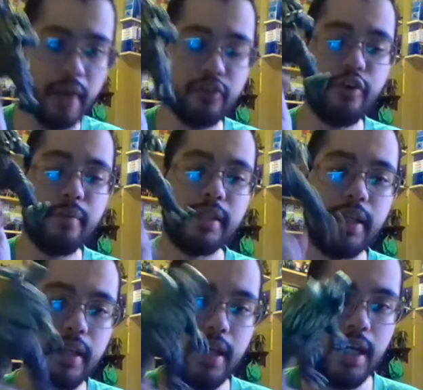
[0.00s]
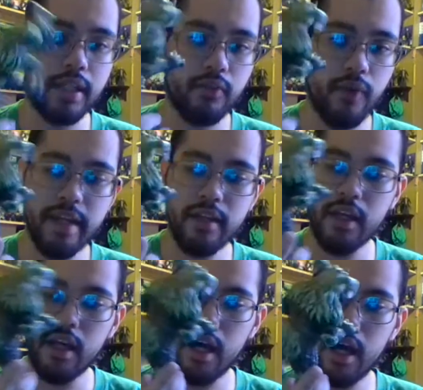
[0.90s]
Sorry about that. Right?
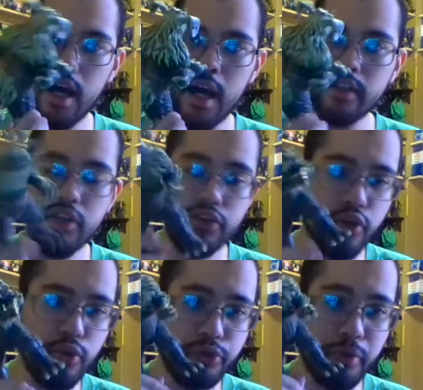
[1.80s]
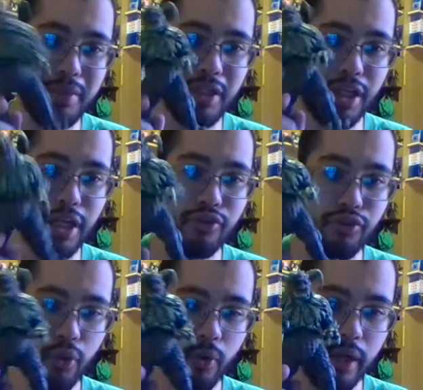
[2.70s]
This used to be a
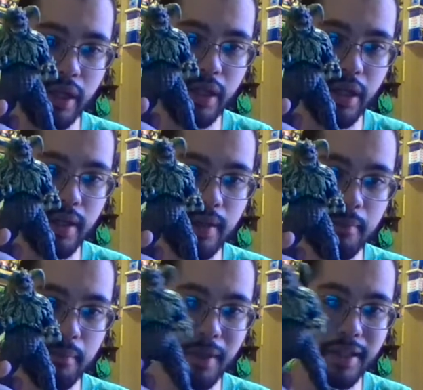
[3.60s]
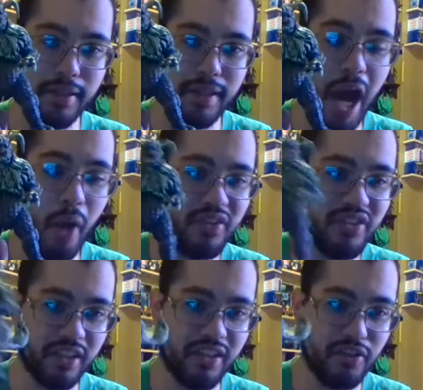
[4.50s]
kid's toy, but now
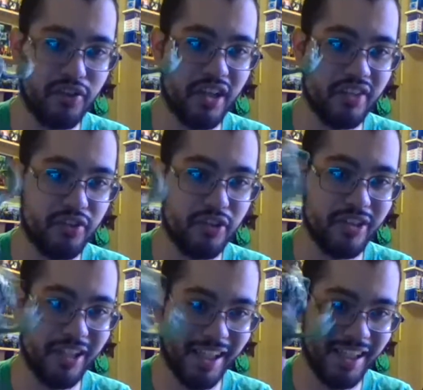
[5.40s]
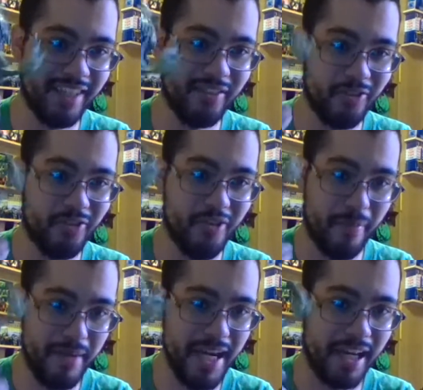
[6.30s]
this is considered a collector's in
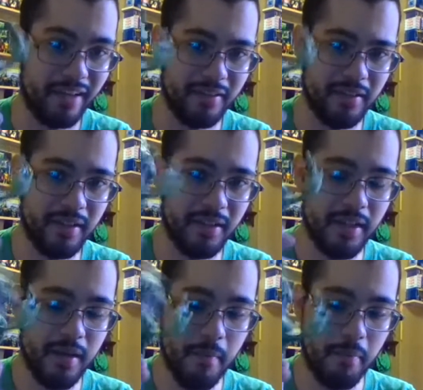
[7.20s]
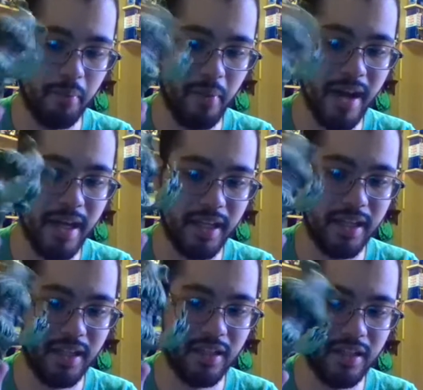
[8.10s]
Japan.
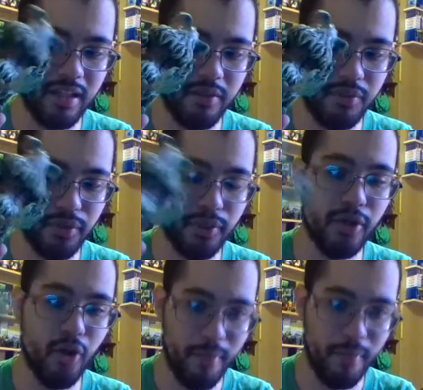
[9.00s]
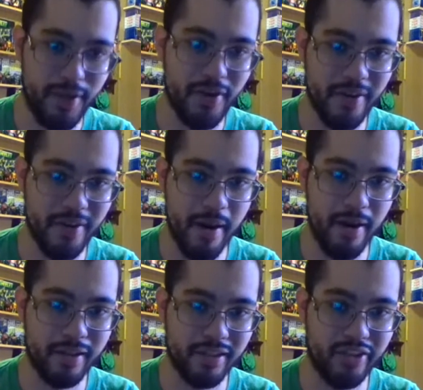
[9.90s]
But if you look over here in
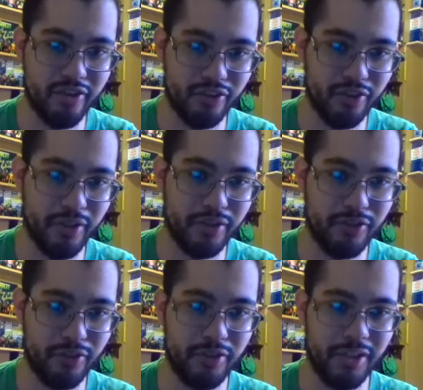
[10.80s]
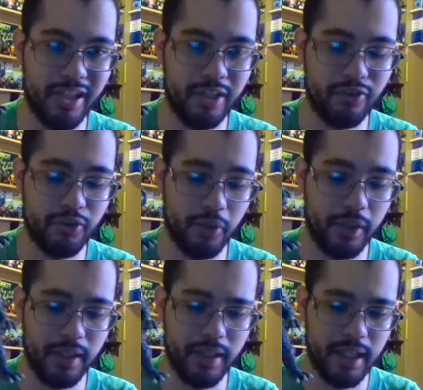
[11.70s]
America, this is still considered a kid's toy.